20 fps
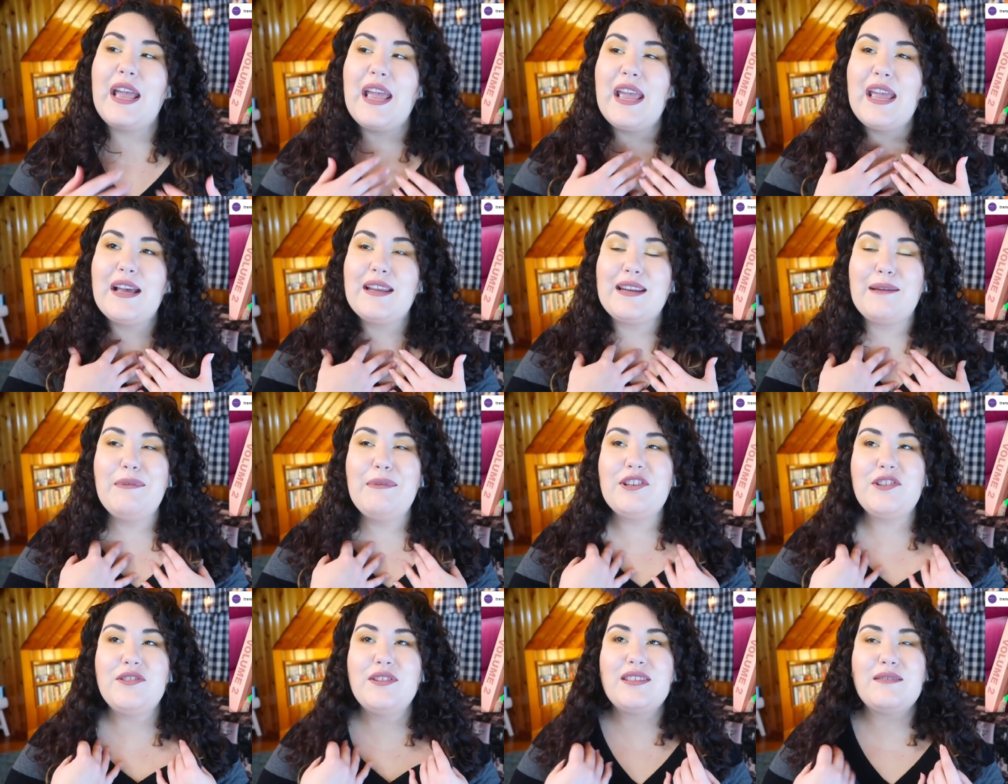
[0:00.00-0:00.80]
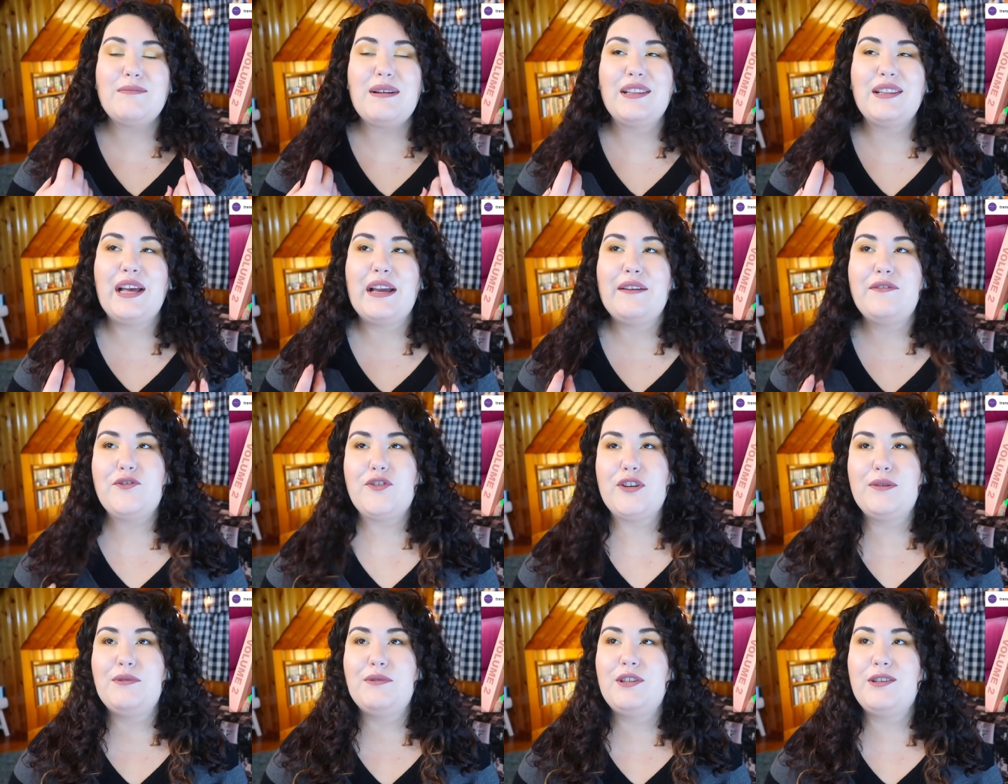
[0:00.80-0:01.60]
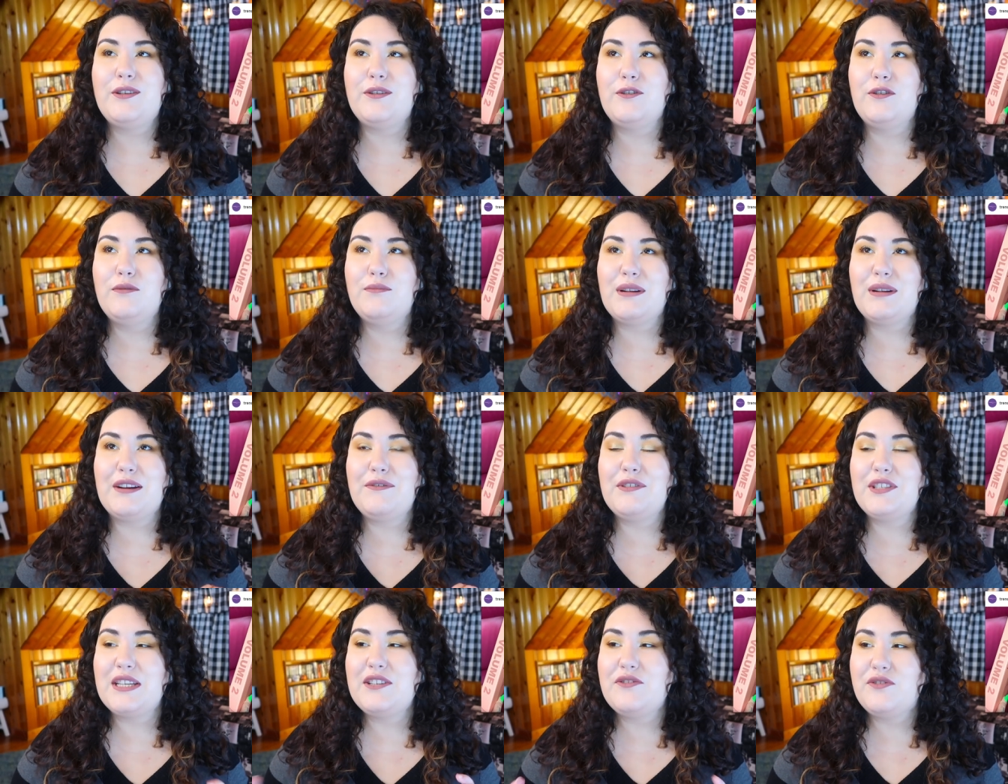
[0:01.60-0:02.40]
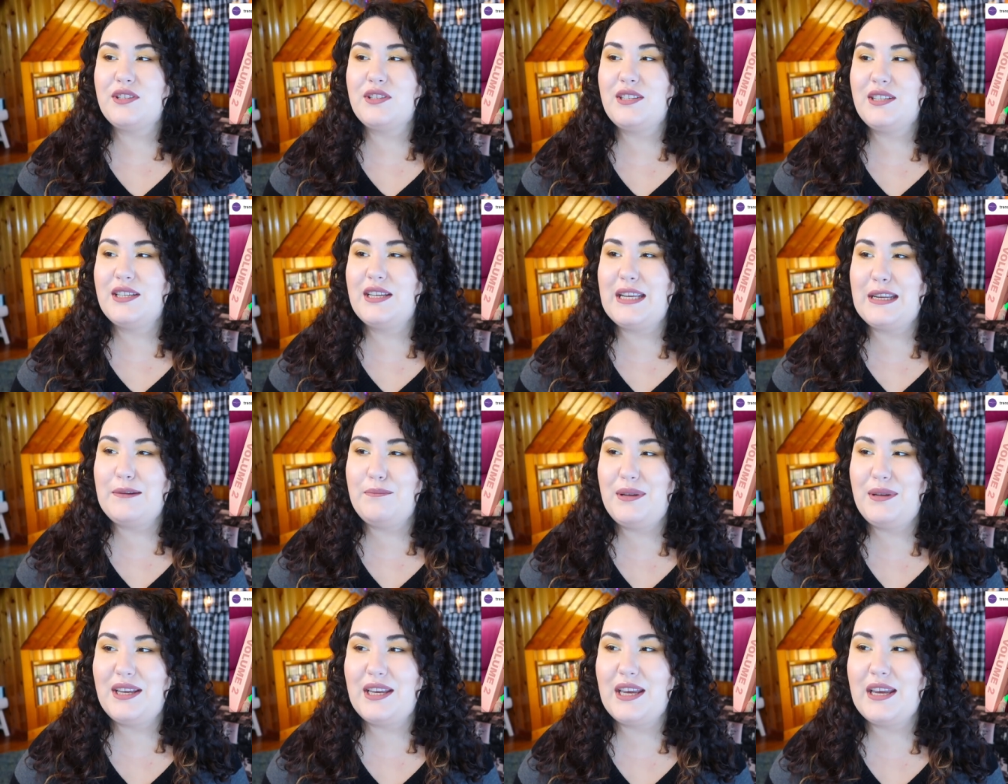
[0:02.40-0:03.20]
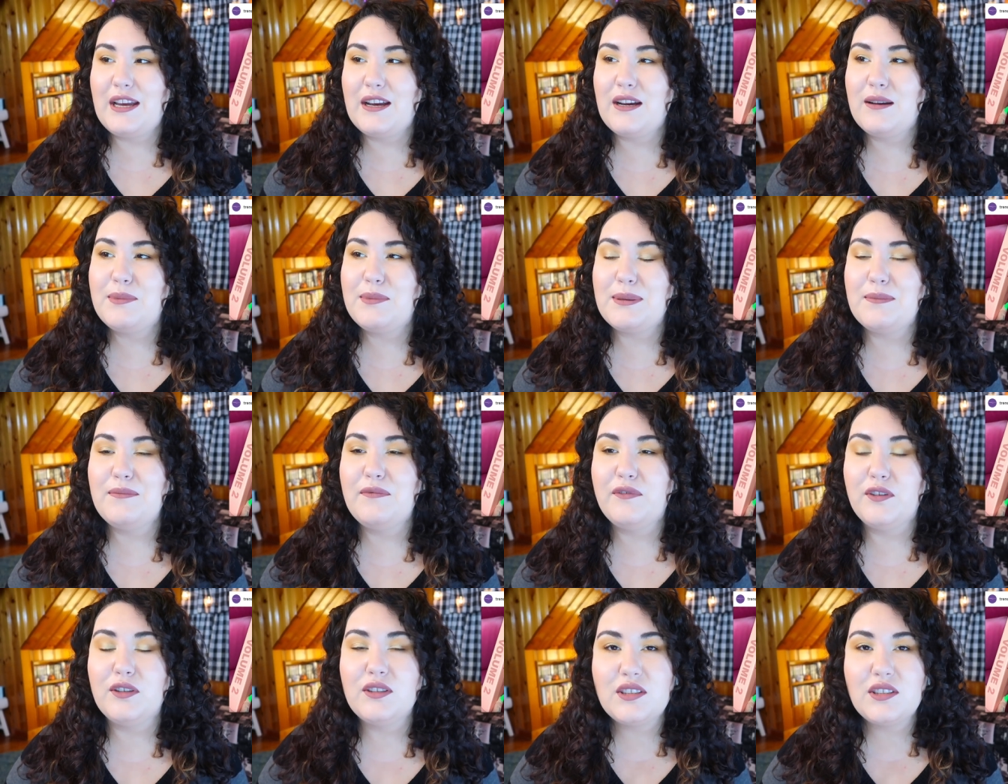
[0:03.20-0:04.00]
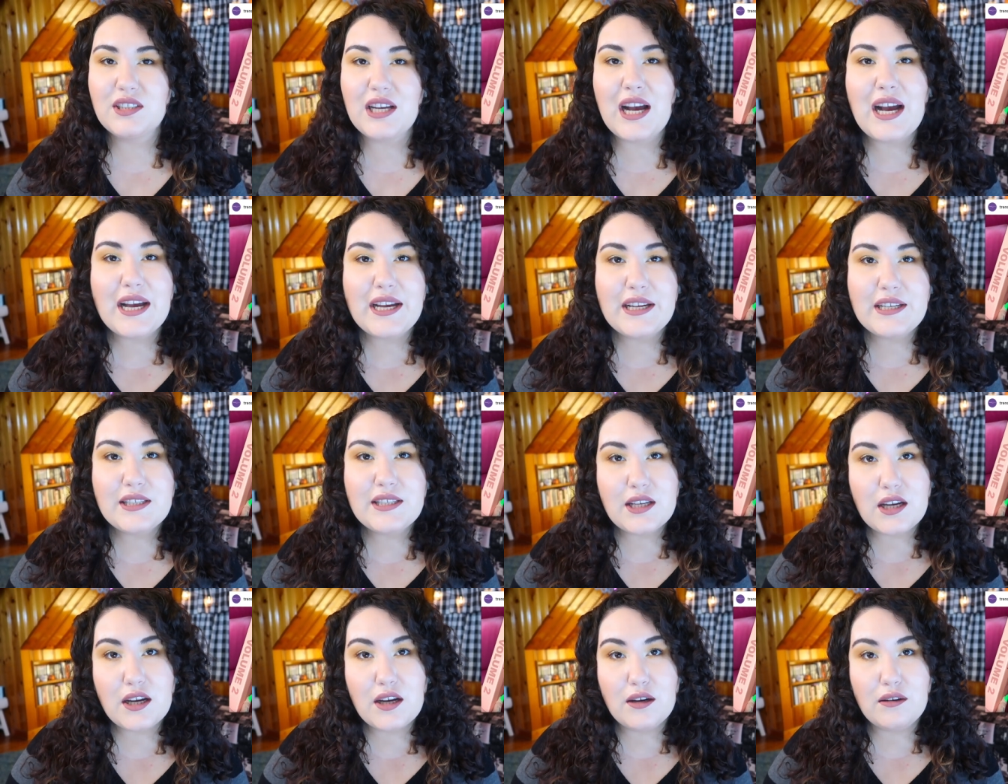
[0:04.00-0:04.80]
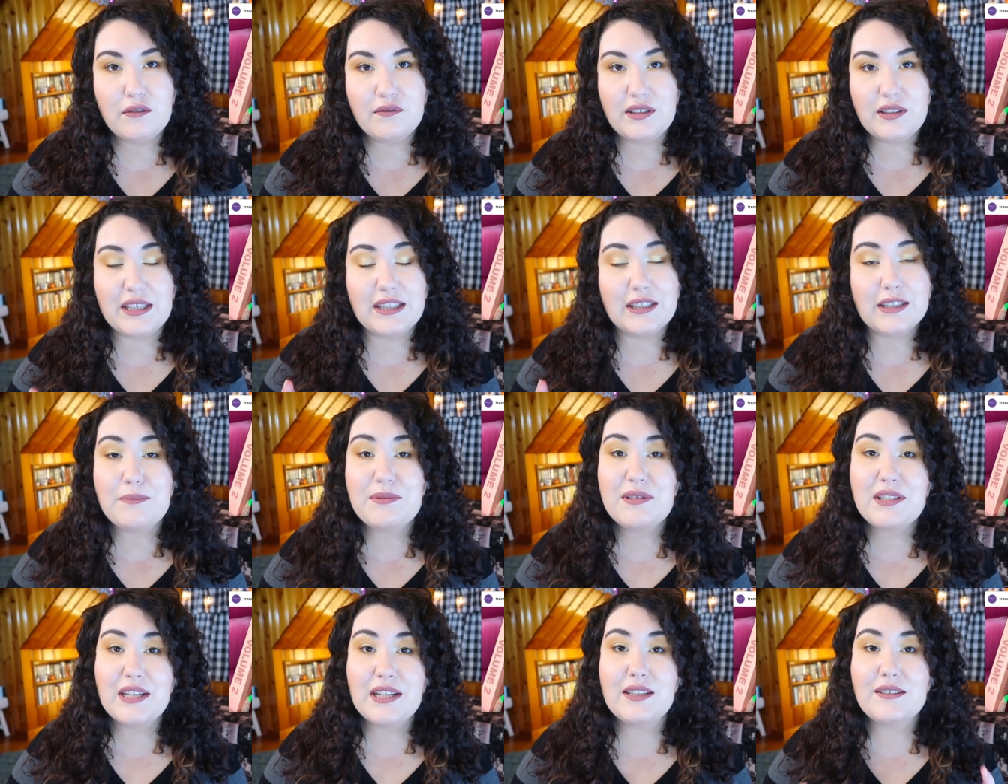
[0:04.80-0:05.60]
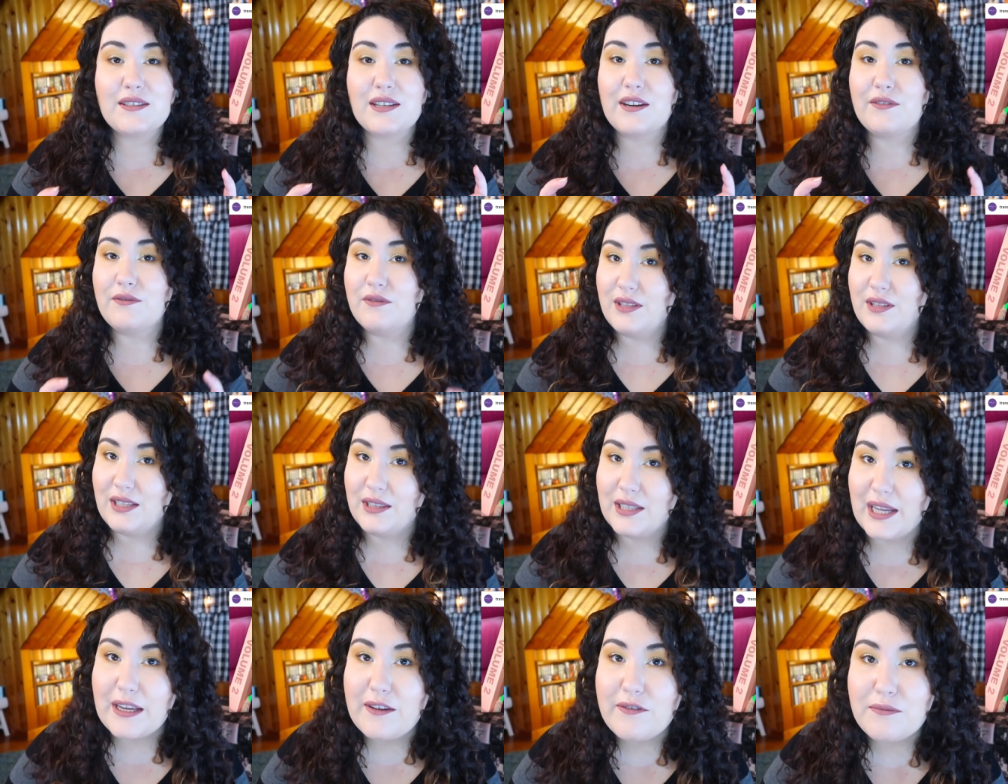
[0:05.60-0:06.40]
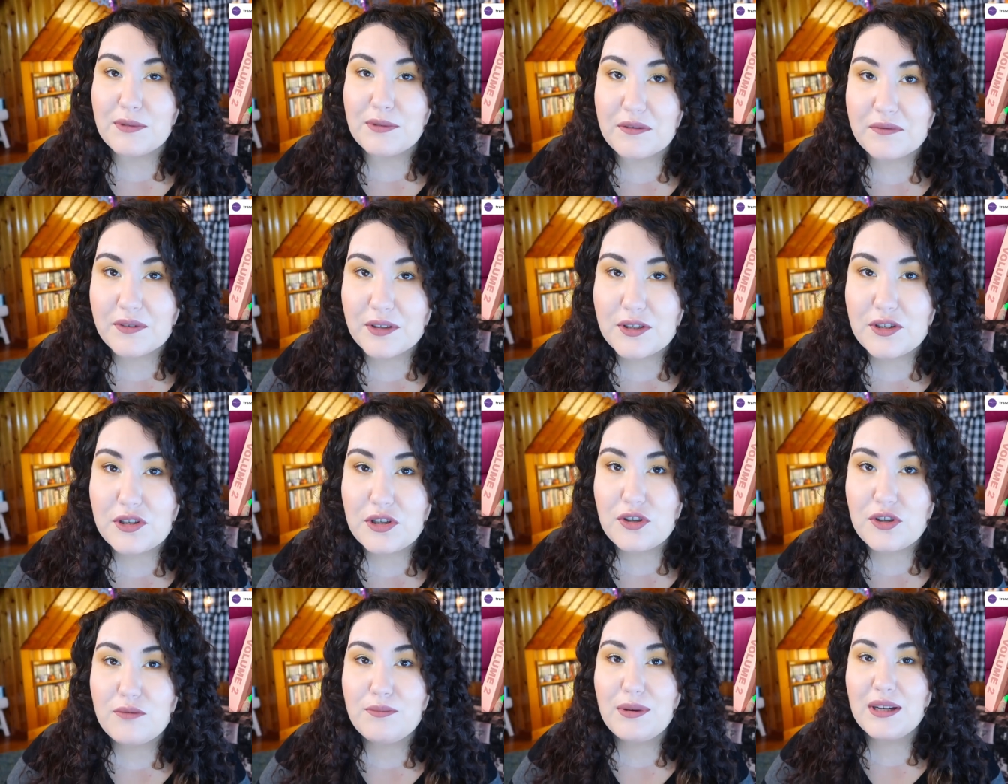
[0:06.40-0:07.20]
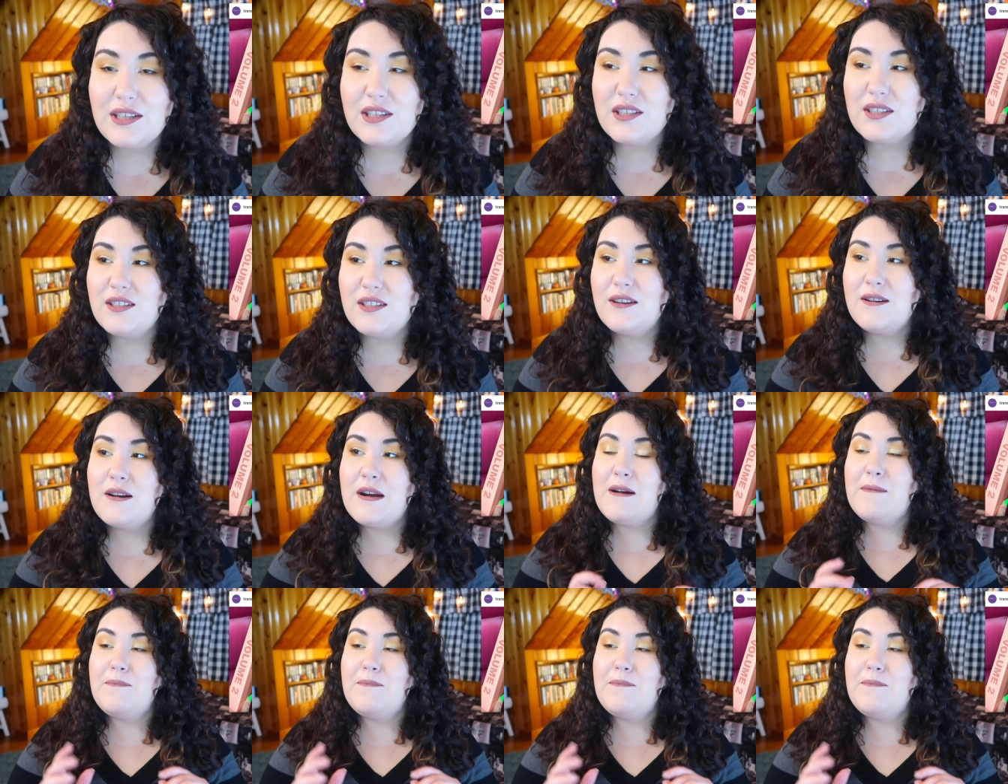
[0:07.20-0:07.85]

And I mentioned this in my live stream too, but I was interested in picking up some full size of the lipsticks that I really like from the first nude bundle.